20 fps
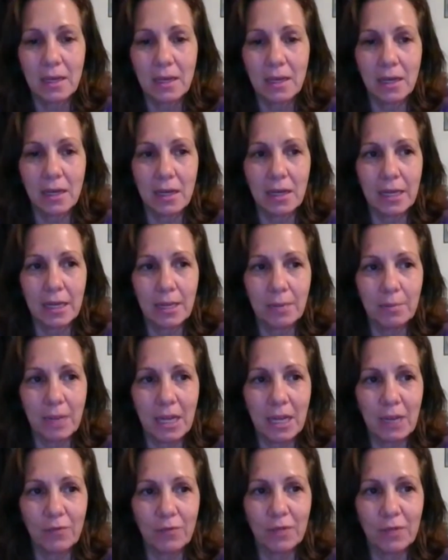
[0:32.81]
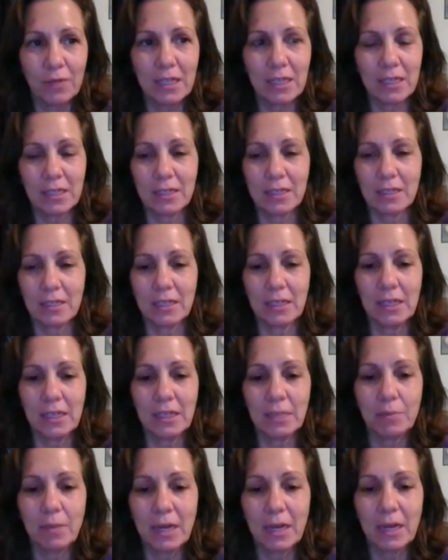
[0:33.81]
I'm having it
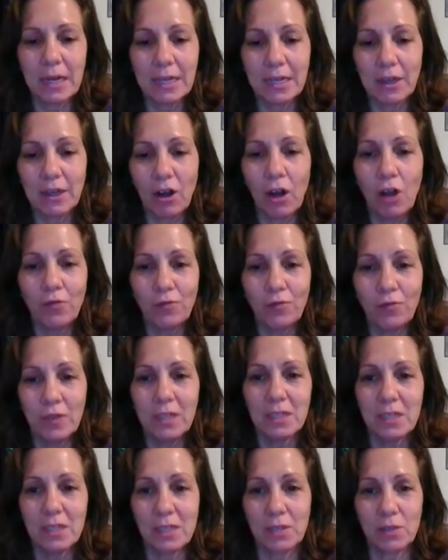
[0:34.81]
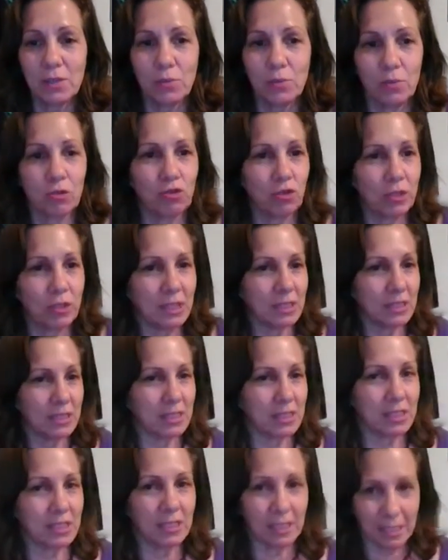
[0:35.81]
in my office, which you can
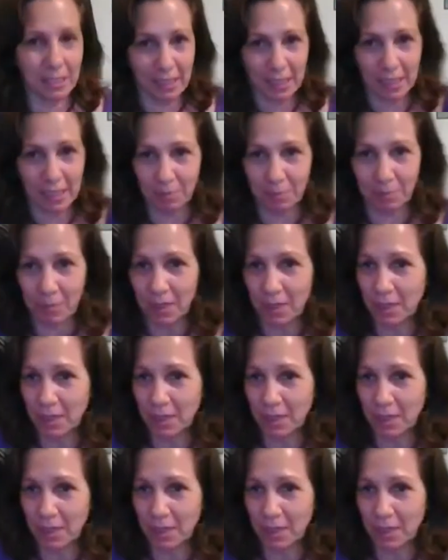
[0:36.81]
see I'm